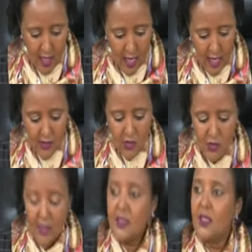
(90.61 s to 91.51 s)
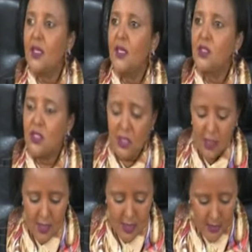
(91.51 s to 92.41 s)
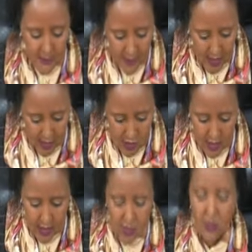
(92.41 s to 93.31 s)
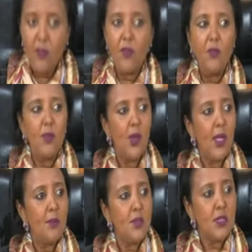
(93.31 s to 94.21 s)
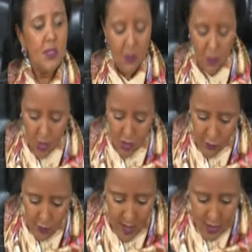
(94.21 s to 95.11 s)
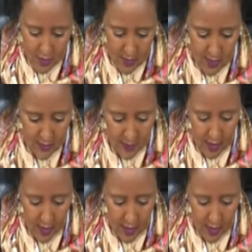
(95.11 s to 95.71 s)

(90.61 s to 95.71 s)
I had instructed head teachers and chairs of BOMs, boards of management,